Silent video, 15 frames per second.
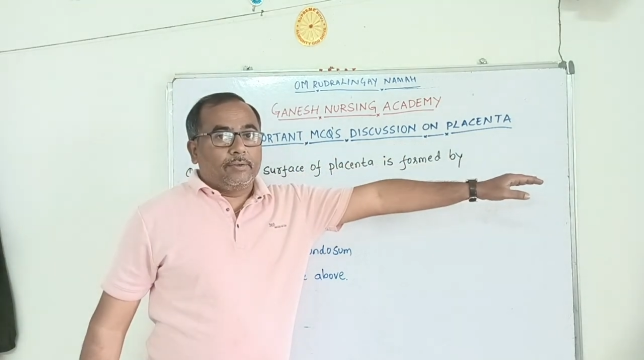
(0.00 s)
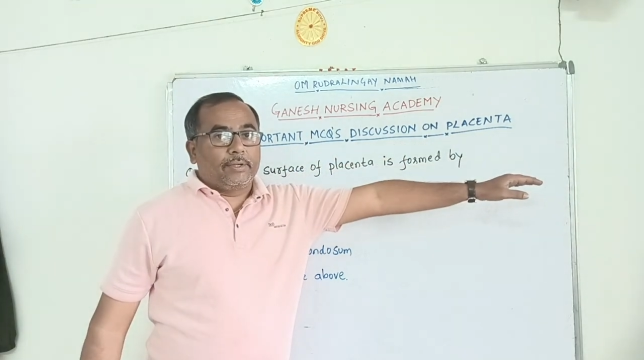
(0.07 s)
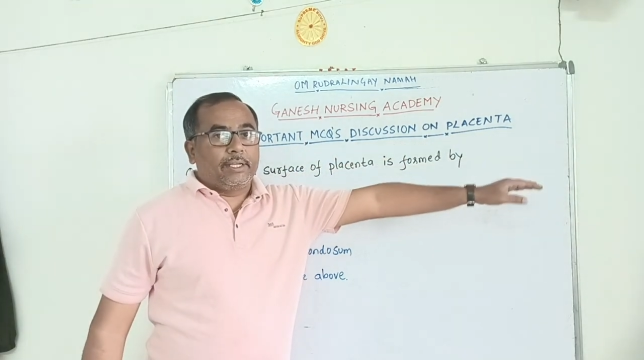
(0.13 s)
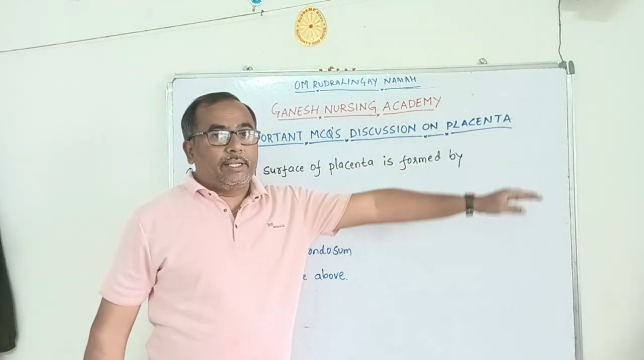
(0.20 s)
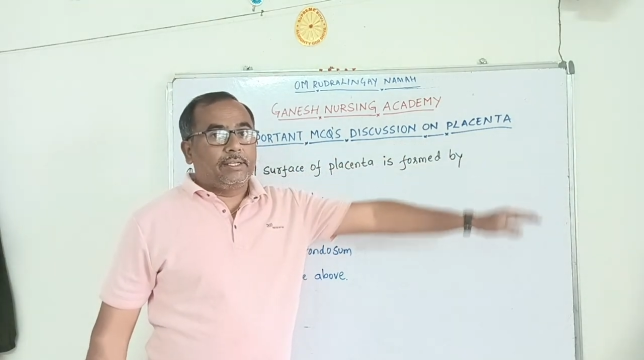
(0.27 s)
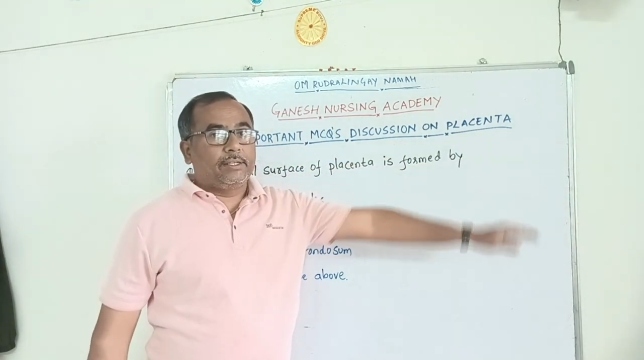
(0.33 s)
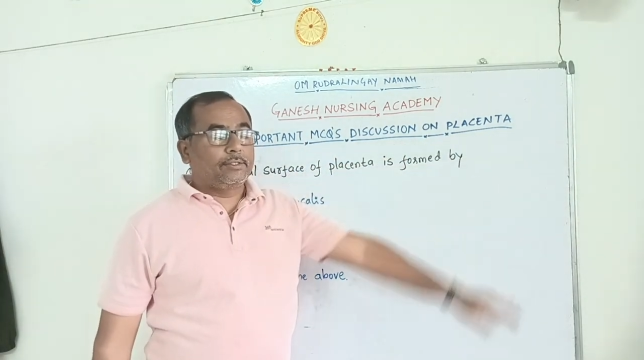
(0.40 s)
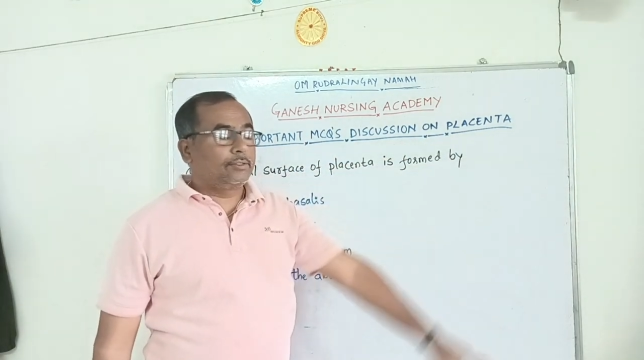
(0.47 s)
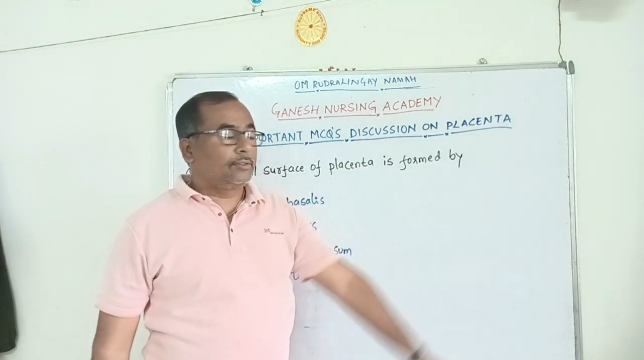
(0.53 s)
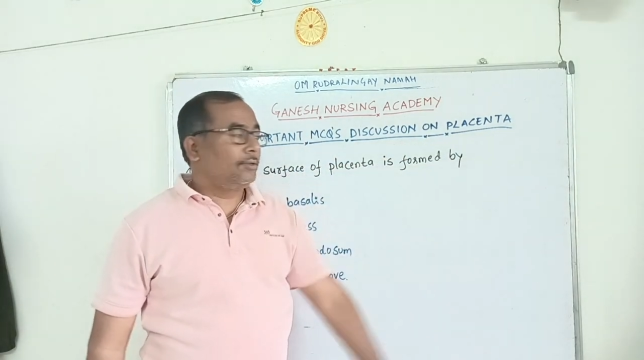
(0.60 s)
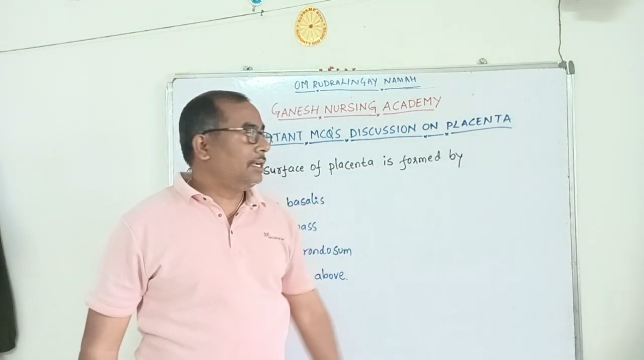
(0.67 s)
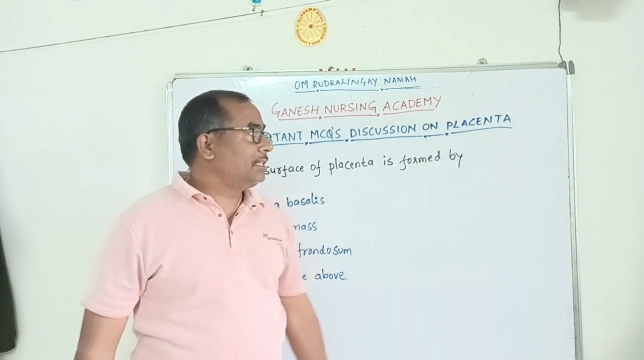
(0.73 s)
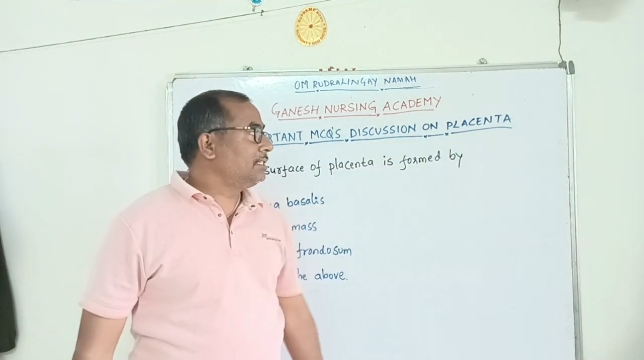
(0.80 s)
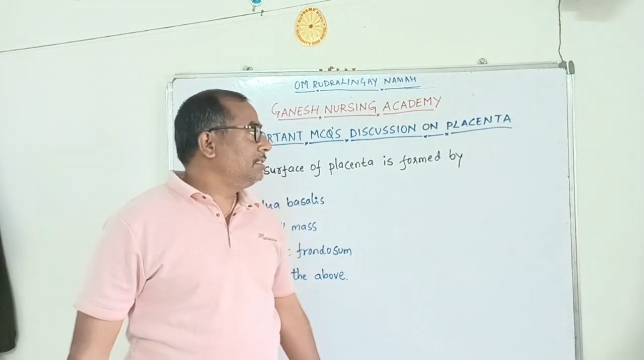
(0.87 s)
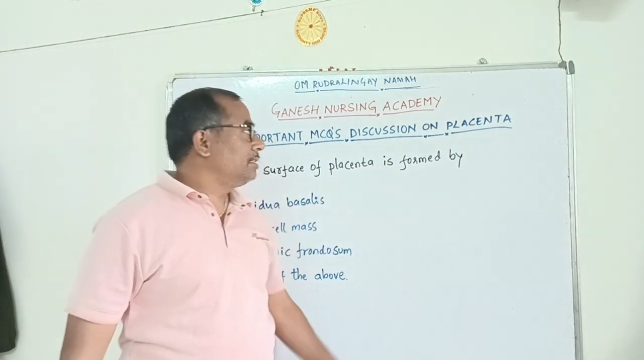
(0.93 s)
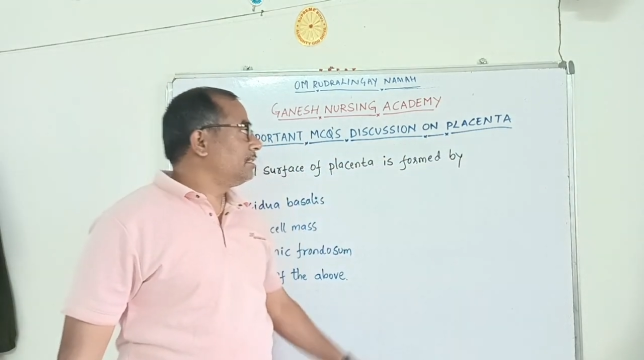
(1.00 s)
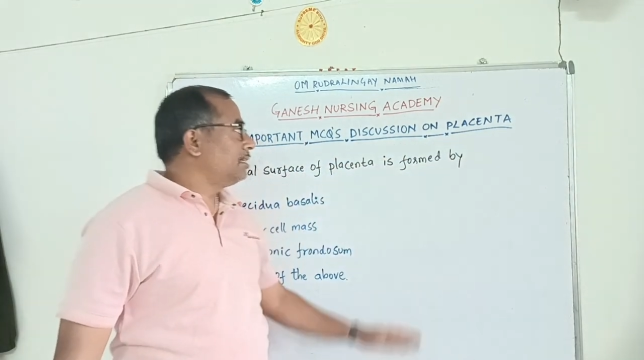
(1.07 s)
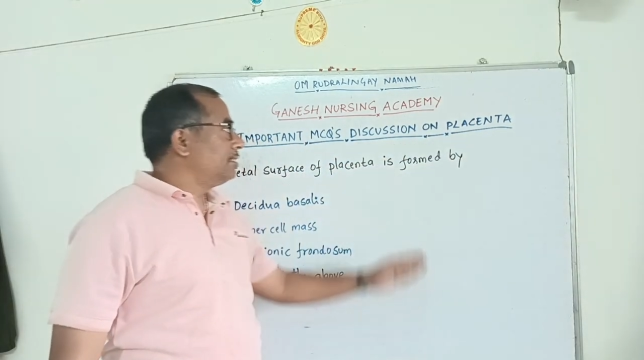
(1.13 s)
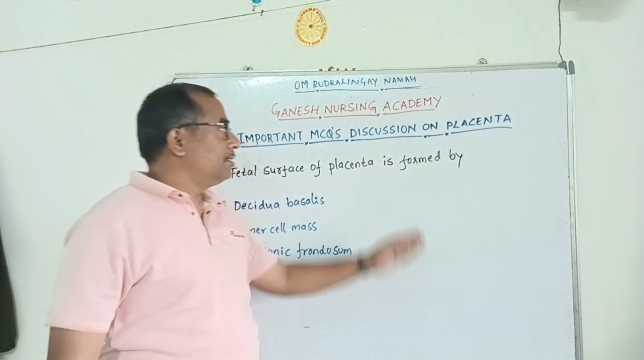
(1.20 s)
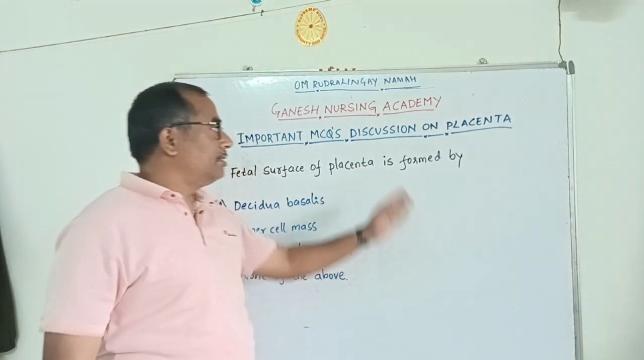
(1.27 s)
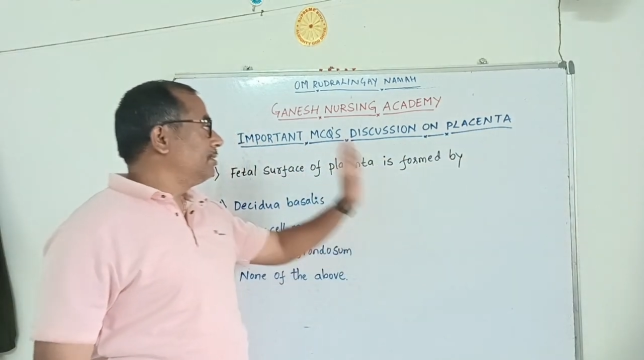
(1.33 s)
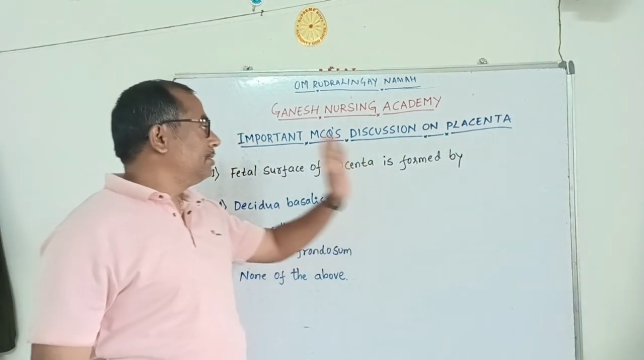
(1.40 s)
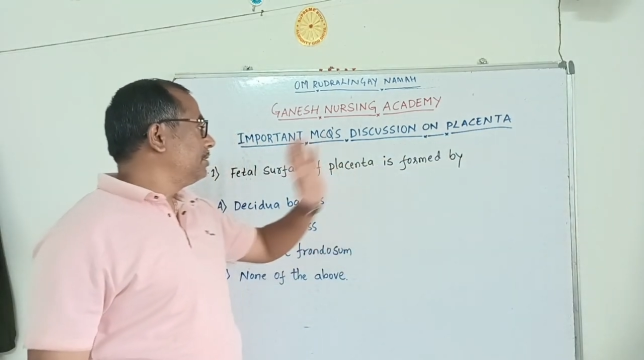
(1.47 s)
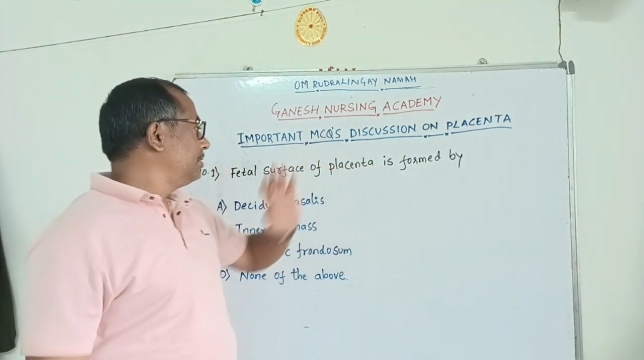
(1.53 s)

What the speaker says: Okay, so let's discuss